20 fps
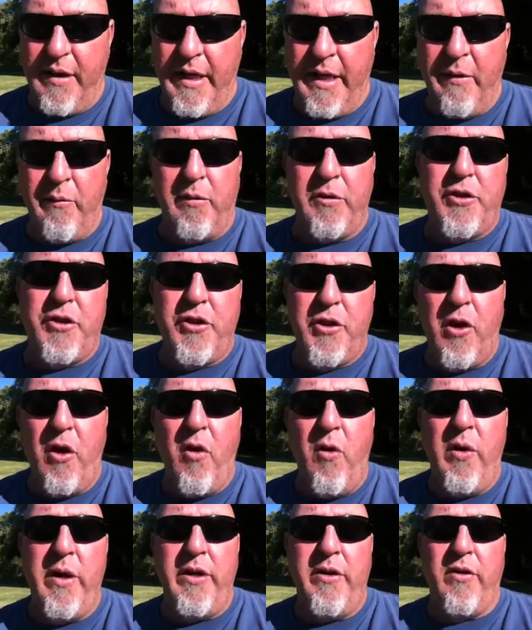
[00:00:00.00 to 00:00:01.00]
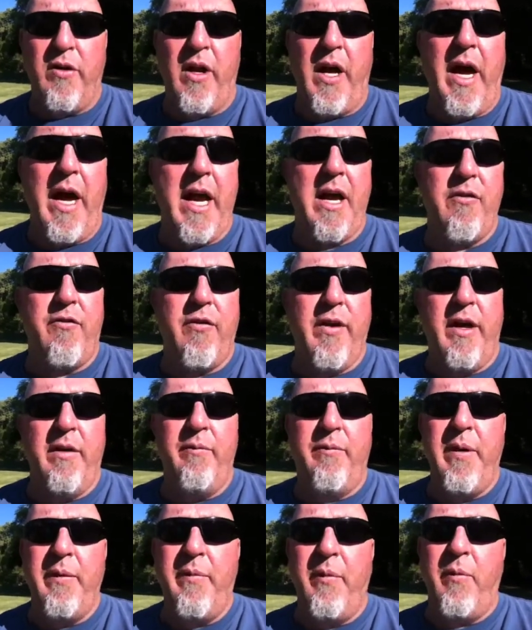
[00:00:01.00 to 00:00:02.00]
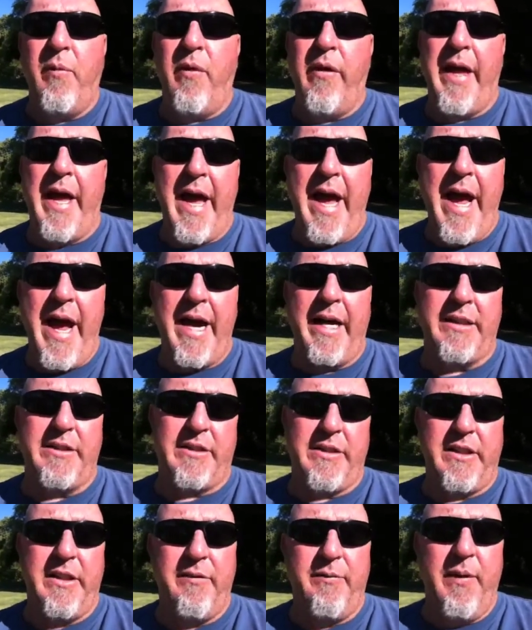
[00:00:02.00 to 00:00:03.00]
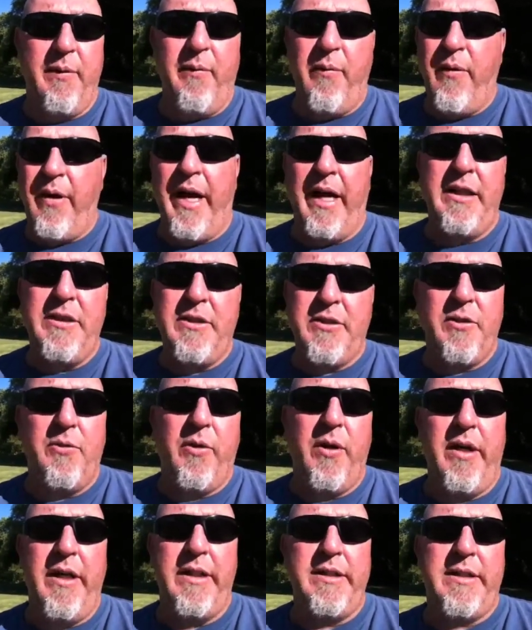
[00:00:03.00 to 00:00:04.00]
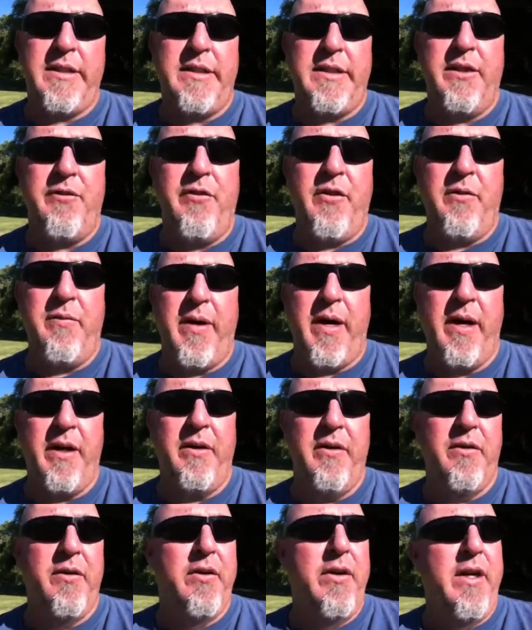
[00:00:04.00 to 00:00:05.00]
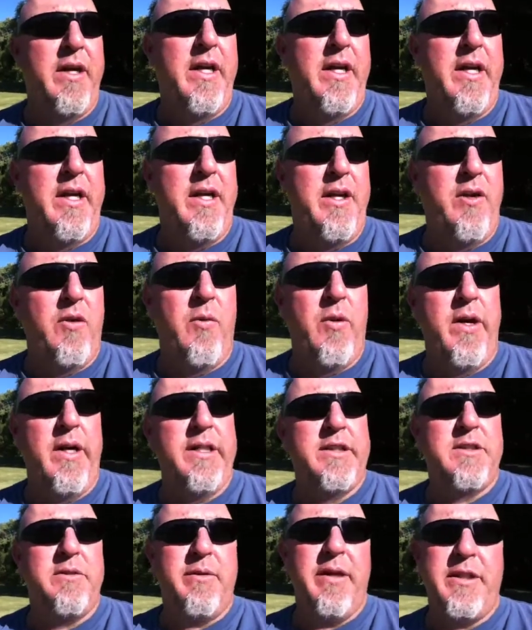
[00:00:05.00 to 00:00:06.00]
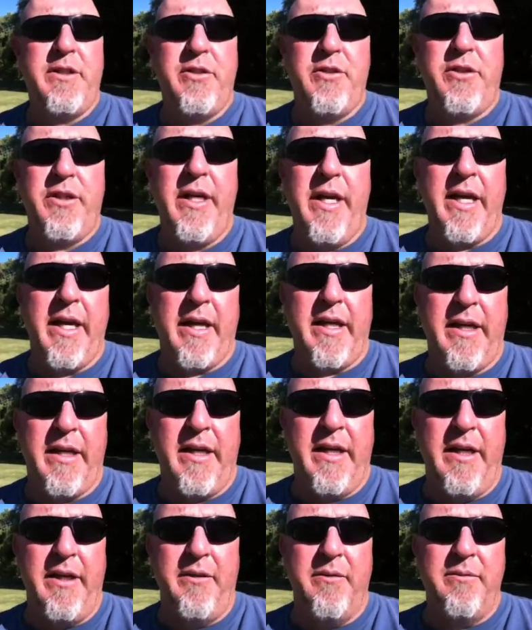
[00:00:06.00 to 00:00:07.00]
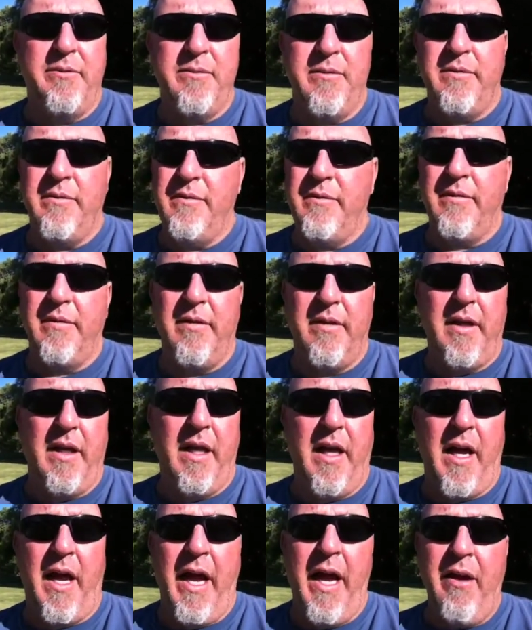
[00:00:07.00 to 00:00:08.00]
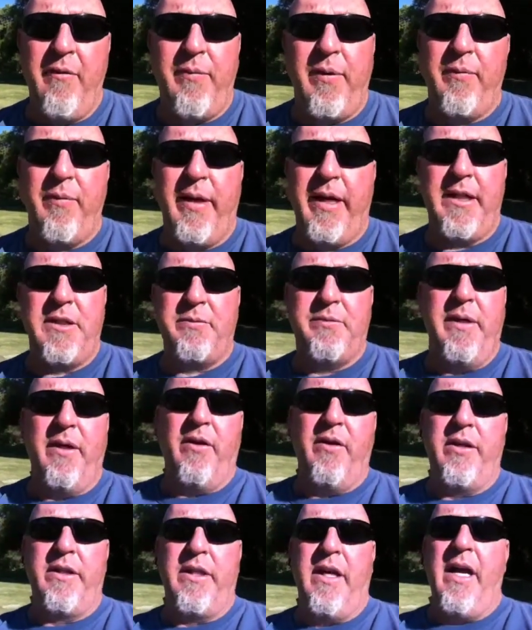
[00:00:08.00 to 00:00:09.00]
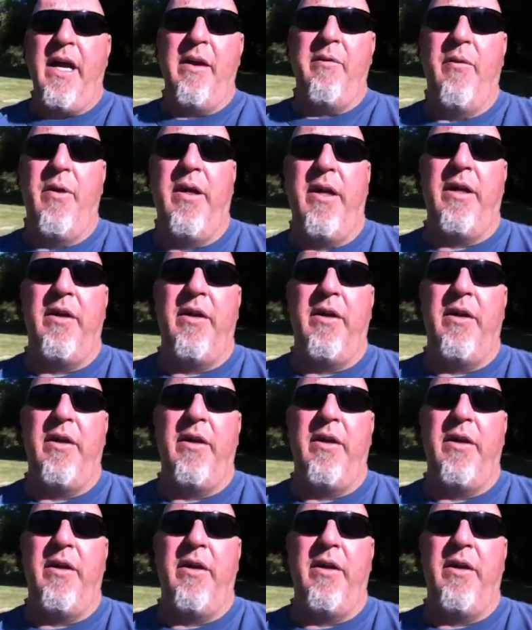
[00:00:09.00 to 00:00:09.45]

It will show in your life, and people will ask. People will ask you what it is that's different about you. What it is that makes you tick. I have people ask me all the time.